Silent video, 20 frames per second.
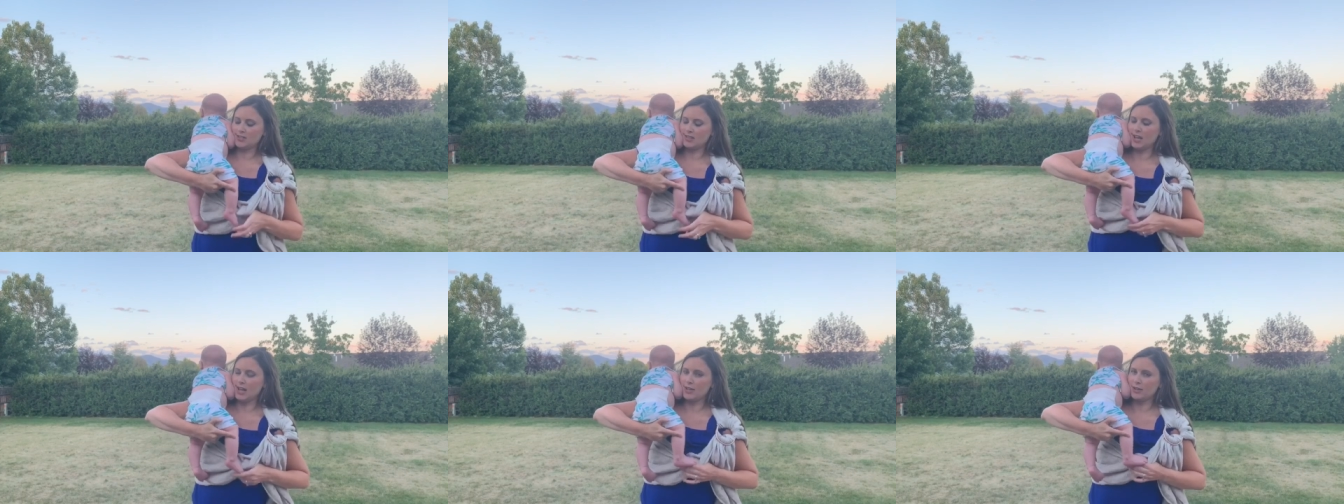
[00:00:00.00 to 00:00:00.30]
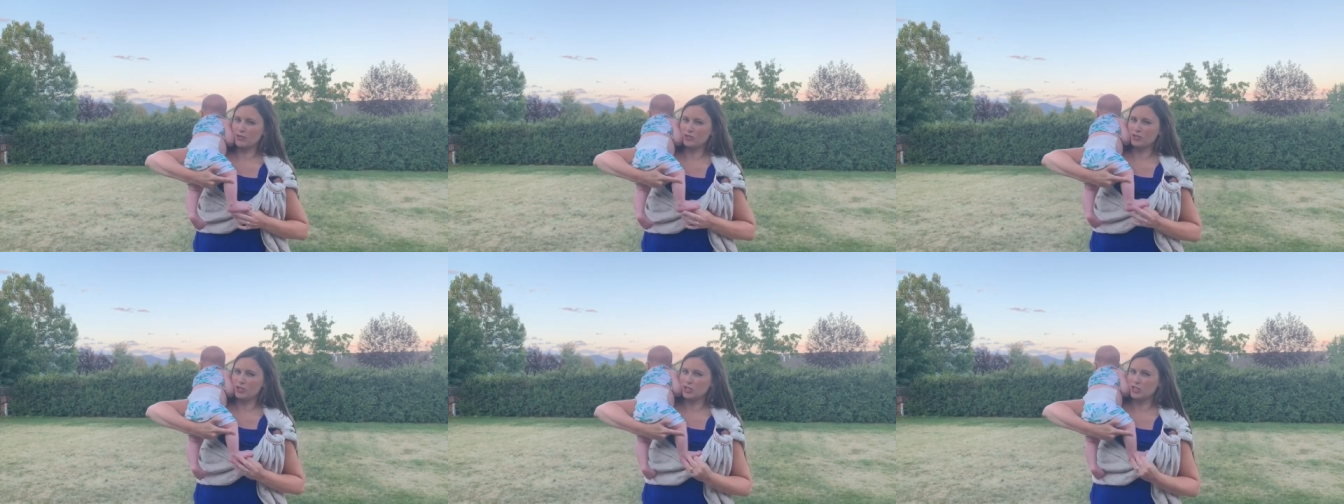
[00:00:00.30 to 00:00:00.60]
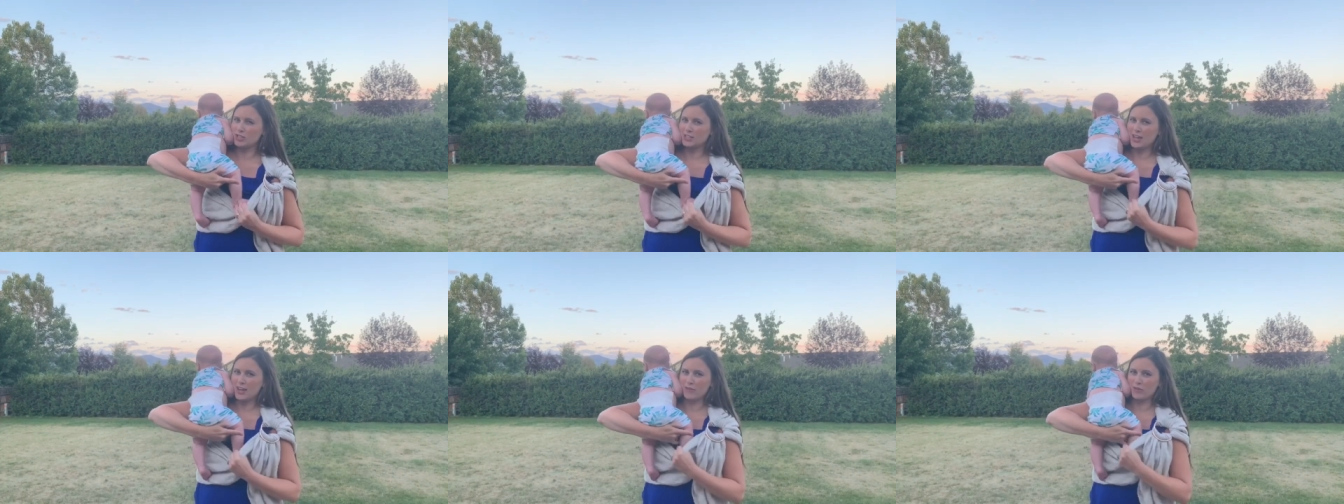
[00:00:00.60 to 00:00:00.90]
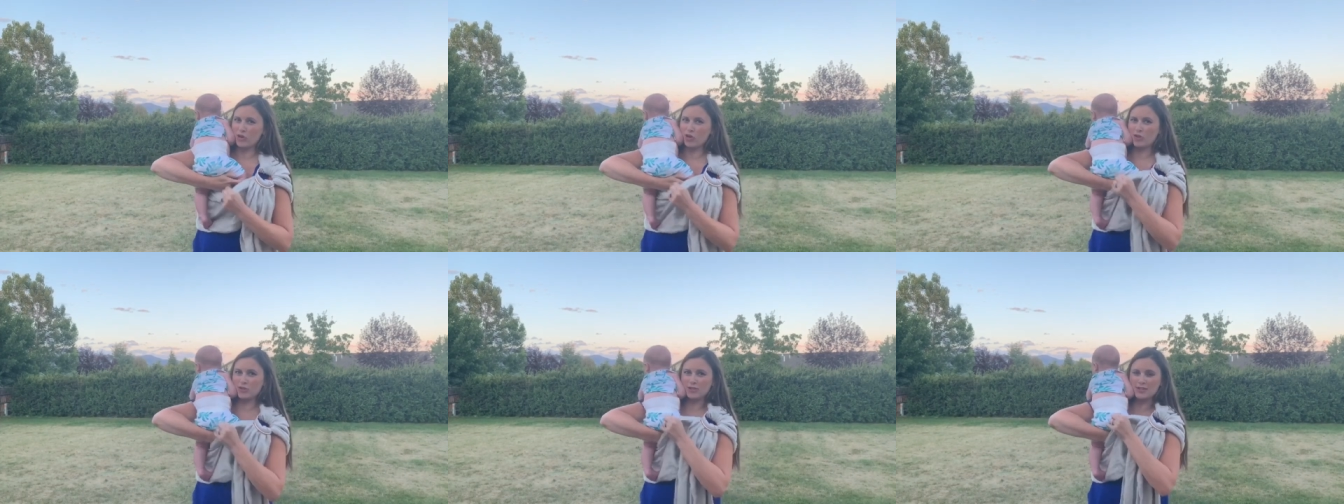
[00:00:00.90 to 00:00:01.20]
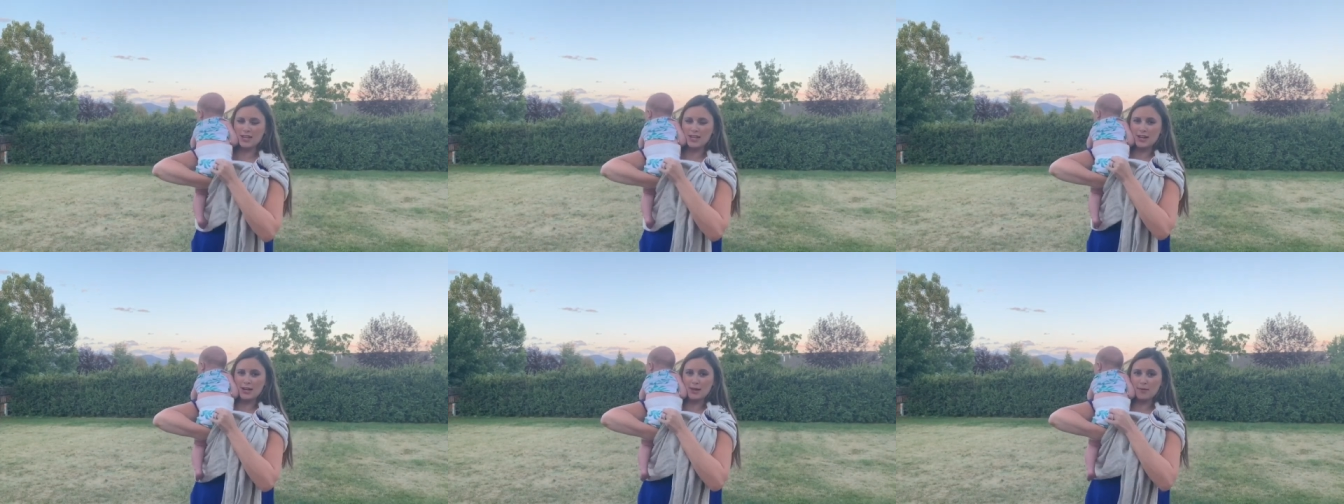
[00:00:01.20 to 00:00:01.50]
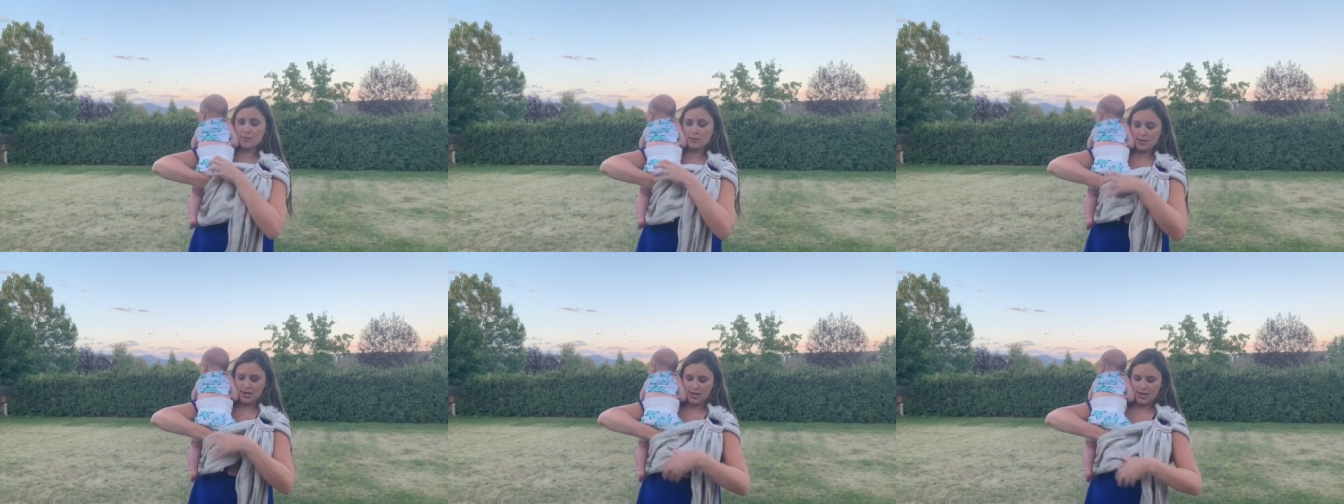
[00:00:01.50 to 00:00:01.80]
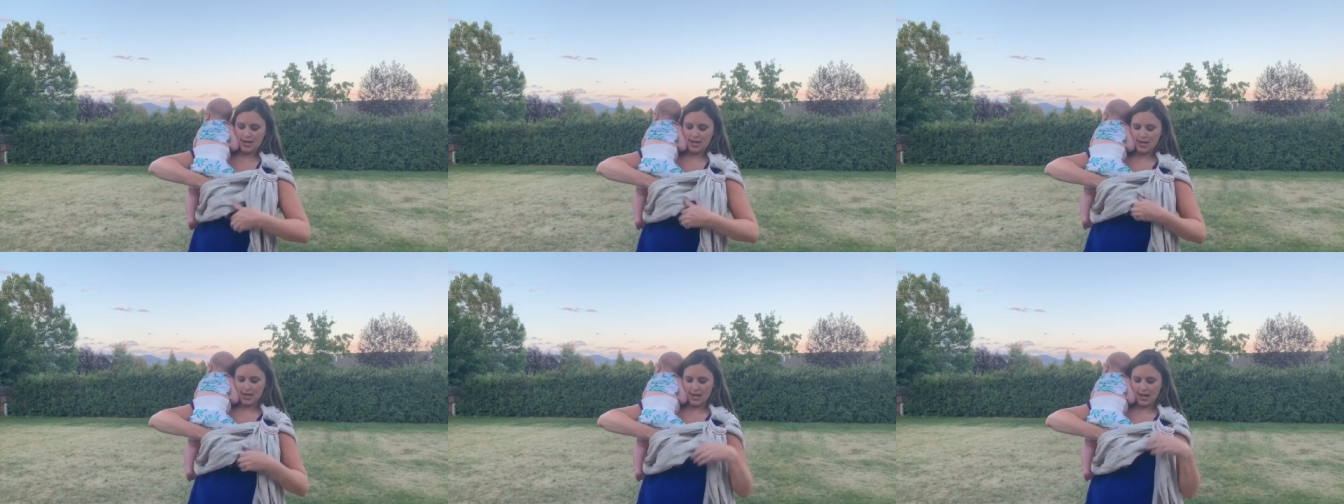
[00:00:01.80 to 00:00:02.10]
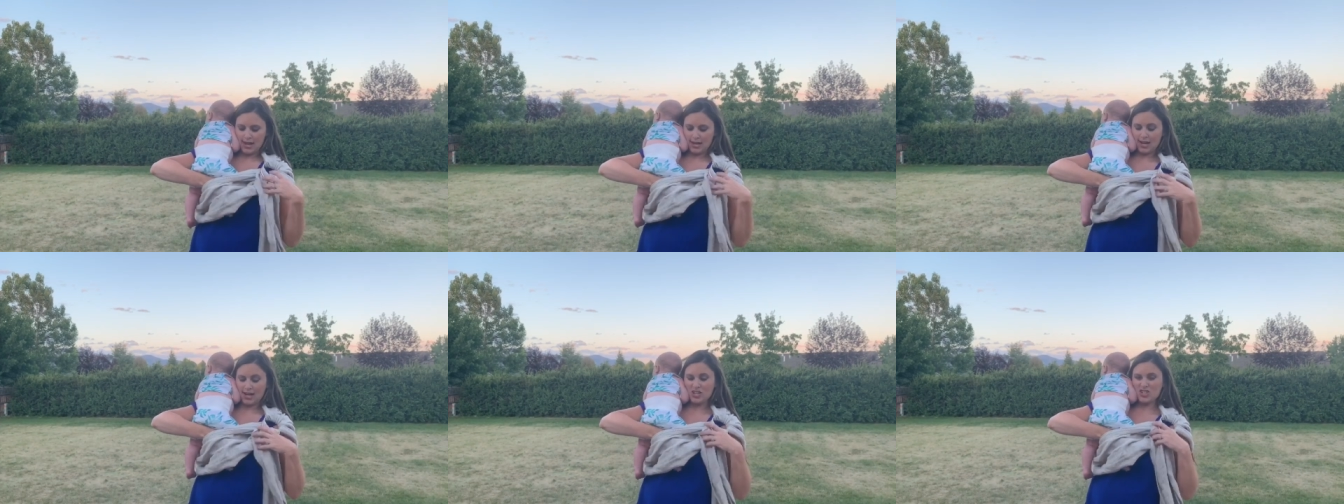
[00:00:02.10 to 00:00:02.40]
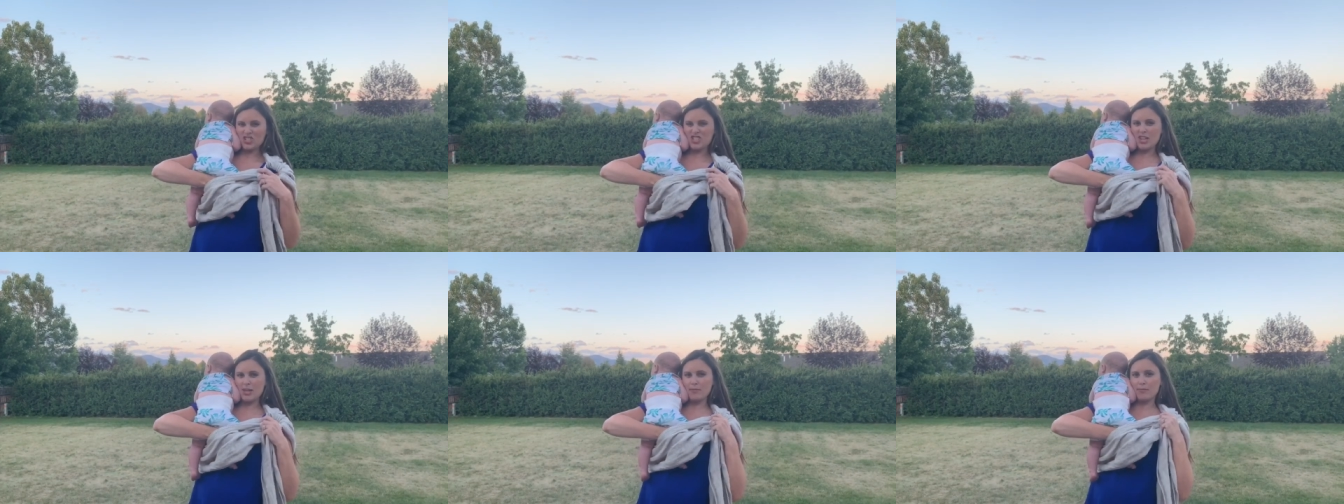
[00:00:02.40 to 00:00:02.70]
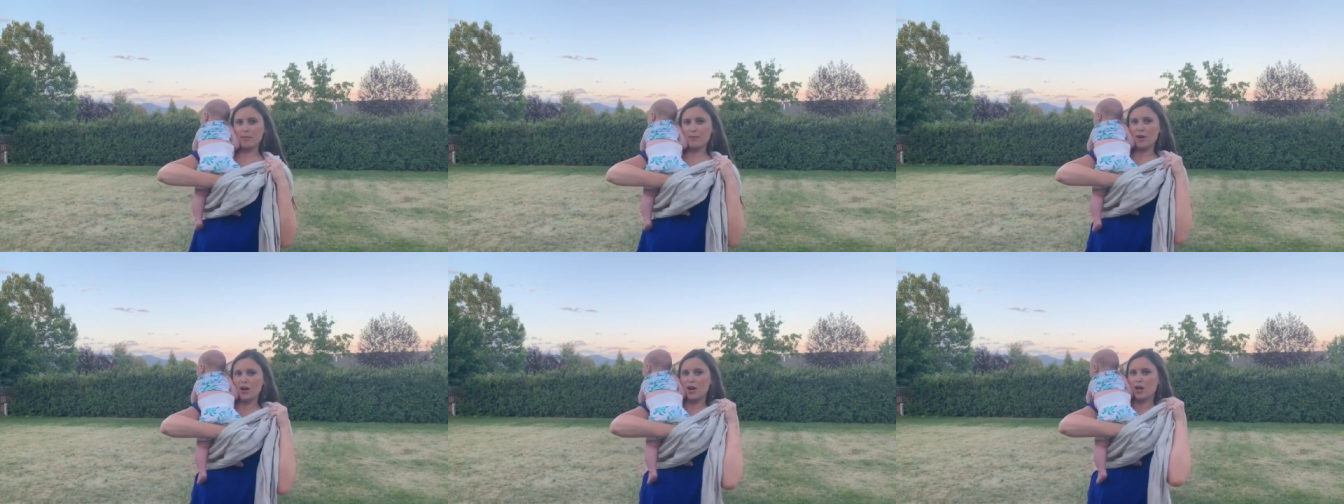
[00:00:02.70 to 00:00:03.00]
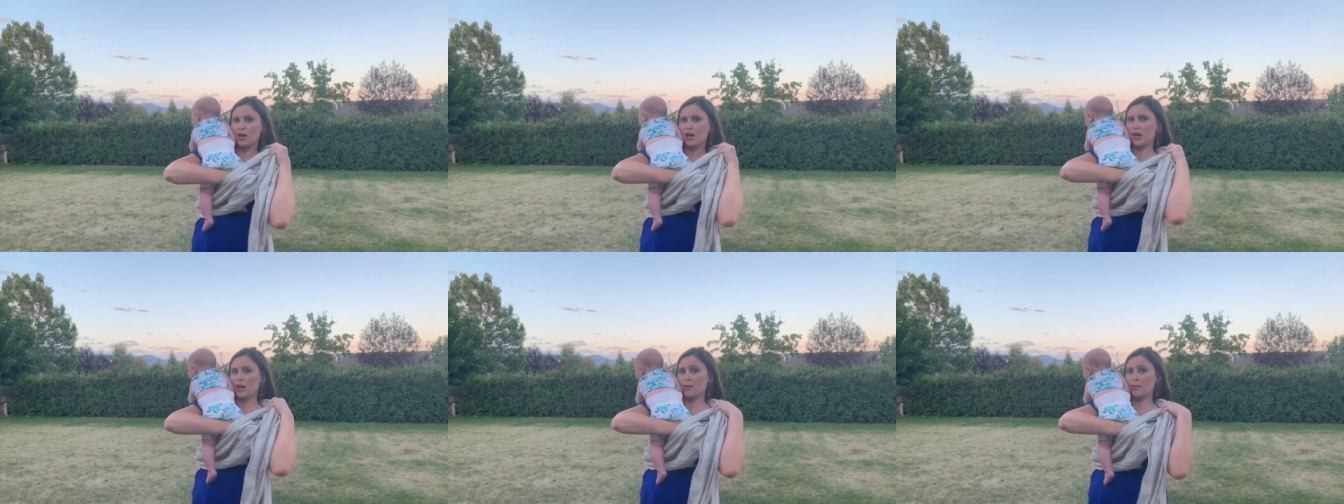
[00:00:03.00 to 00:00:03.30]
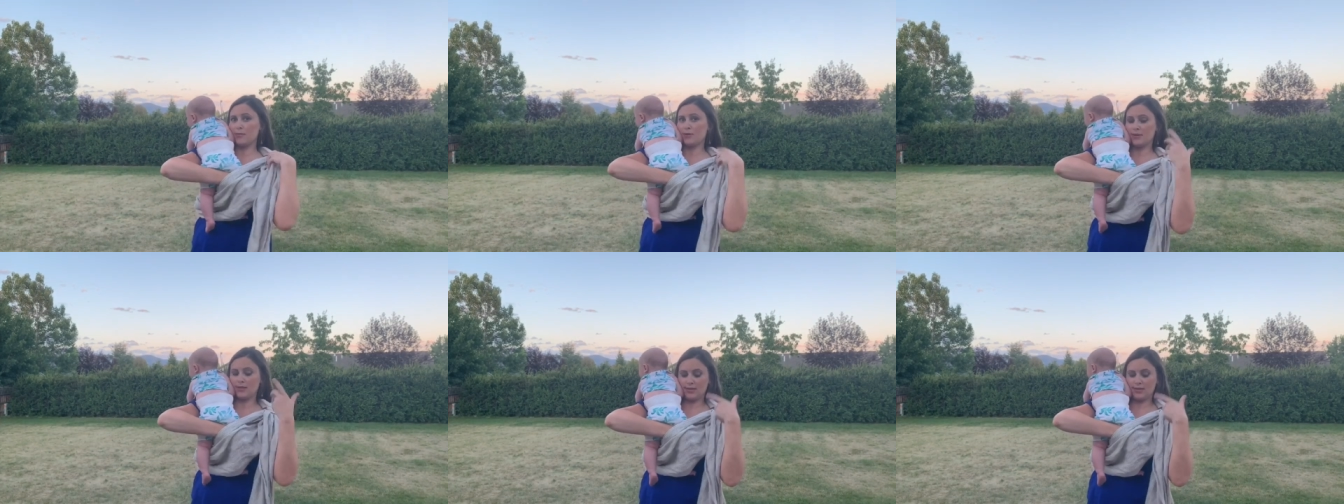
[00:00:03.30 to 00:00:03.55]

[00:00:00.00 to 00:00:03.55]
usually just have it all set up, and I just keep him hung up